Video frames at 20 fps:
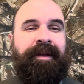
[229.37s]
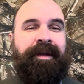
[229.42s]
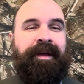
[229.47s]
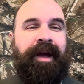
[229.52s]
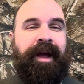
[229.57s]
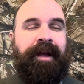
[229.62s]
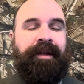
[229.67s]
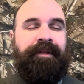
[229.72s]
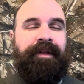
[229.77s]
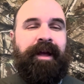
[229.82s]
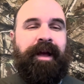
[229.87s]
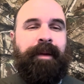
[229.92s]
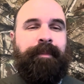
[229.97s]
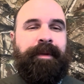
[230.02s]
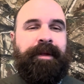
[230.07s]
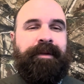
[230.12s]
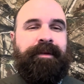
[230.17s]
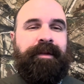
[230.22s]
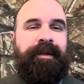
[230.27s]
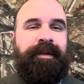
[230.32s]

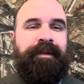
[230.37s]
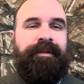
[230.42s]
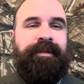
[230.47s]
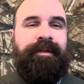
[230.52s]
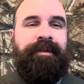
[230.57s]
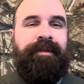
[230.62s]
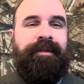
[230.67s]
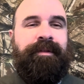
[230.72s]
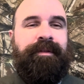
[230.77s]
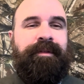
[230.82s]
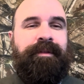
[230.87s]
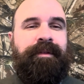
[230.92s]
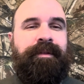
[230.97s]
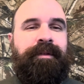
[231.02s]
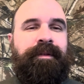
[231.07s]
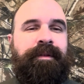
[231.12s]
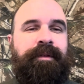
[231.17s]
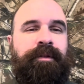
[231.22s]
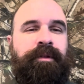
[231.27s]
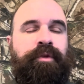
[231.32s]

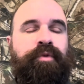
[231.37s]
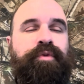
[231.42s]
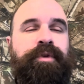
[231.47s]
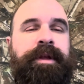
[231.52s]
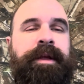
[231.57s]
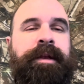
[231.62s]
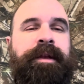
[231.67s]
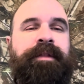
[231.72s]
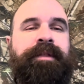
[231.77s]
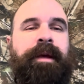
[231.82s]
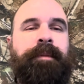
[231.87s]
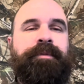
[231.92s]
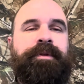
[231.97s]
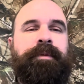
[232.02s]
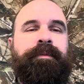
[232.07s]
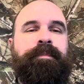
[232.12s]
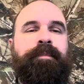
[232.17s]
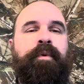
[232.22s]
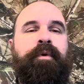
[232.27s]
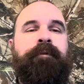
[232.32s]
you needed them to
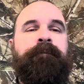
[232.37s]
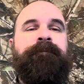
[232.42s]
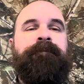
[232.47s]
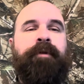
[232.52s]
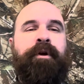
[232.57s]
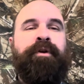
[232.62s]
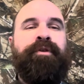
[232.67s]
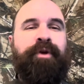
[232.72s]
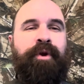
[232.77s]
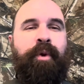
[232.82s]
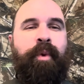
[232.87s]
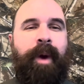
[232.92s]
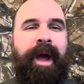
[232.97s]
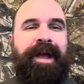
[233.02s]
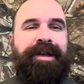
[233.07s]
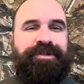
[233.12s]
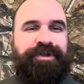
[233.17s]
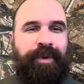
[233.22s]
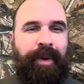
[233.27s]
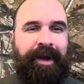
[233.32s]
move further
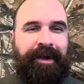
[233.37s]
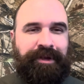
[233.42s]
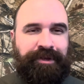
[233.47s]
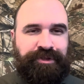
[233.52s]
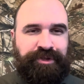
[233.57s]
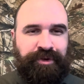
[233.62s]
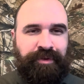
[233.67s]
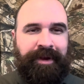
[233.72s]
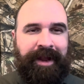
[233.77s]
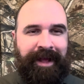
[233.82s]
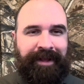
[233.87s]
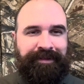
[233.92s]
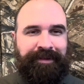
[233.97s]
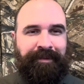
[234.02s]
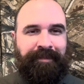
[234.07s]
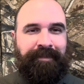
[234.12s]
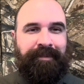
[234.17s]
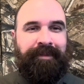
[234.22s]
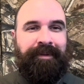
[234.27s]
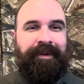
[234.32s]
away so I could shoot at
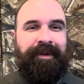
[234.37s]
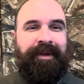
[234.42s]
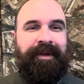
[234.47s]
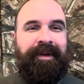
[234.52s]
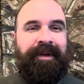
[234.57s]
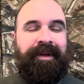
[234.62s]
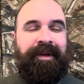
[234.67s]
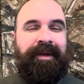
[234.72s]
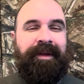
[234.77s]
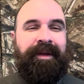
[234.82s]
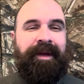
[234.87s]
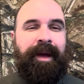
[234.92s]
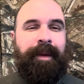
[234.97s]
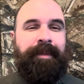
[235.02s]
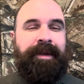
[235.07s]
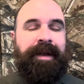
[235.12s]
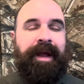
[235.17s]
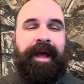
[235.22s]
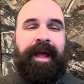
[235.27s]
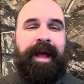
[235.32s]
them. I
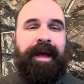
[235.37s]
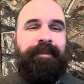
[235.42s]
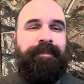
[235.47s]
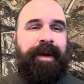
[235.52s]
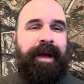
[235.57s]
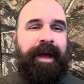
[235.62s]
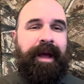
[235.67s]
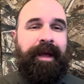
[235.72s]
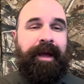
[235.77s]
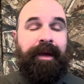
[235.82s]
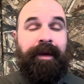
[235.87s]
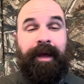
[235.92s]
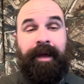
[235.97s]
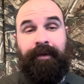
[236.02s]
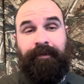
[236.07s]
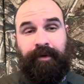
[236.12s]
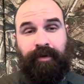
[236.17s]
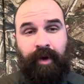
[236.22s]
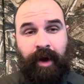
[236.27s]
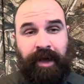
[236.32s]
mean, I have
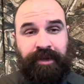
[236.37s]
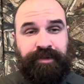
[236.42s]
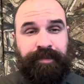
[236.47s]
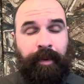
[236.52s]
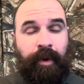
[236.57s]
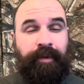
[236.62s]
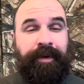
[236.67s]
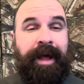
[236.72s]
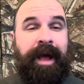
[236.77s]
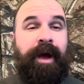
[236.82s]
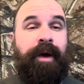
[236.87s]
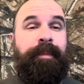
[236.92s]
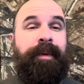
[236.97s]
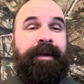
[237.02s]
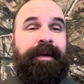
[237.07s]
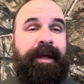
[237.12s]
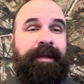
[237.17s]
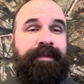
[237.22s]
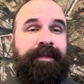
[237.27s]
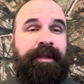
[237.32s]
a crossbow now,
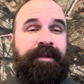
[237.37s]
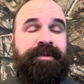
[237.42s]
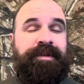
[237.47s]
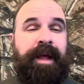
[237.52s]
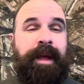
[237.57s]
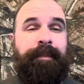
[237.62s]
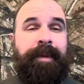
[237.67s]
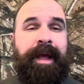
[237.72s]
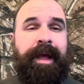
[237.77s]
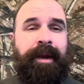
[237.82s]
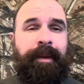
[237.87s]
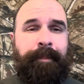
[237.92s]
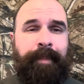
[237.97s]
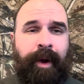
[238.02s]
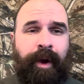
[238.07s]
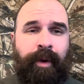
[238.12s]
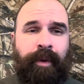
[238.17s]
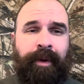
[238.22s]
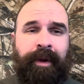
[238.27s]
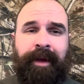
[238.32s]
but at this time I had a
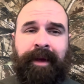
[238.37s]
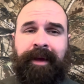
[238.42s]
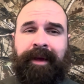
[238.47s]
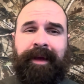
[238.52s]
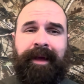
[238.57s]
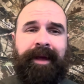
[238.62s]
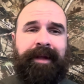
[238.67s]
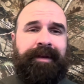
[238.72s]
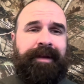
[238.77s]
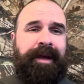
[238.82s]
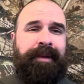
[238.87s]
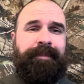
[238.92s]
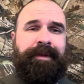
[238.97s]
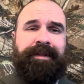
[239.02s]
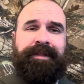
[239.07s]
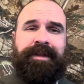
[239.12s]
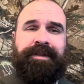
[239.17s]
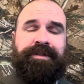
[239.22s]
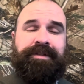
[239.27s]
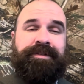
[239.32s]
bow, and I
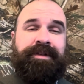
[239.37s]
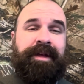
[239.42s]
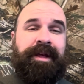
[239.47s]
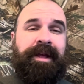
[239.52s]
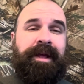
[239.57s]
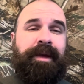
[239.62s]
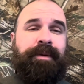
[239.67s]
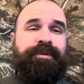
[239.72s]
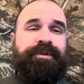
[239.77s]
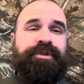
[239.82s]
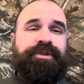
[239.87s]
mean, it was